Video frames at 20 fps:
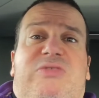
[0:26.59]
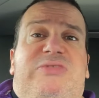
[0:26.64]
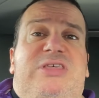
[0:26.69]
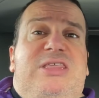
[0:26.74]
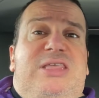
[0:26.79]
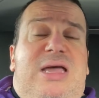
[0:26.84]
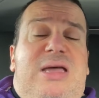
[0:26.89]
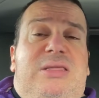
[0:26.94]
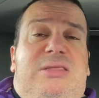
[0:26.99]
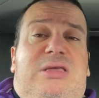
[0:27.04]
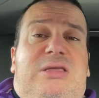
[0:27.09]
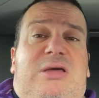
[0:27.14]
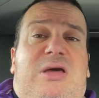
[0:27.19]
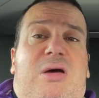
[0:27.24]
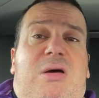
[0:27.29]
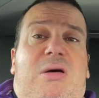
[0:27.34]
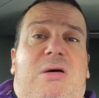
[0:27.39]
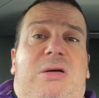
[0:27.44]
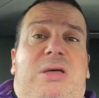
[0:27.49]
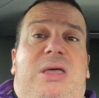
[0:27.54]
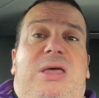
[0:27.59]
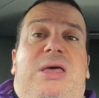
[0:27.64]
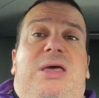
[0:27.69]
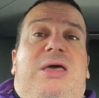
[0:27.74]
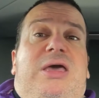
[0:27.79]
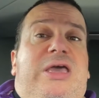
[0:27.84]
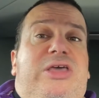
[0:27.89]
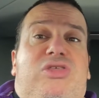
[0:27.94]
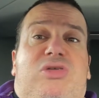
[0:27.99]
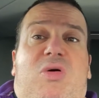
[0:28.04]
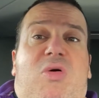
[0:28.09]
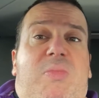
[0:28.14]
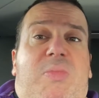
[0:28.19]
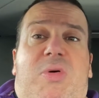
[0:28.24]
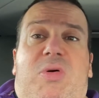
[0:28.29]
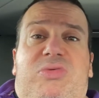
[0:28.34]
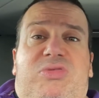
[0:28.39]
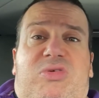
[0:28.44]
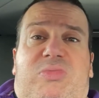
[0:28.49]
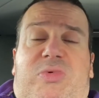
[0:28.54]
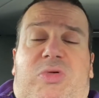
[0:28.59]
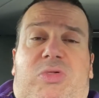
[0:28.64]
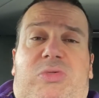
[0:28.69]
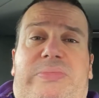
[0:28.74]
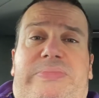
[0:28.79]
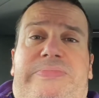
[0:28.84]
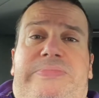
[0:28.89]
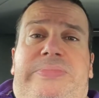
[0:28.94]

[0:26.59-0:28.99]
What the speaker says: a standard car is not possible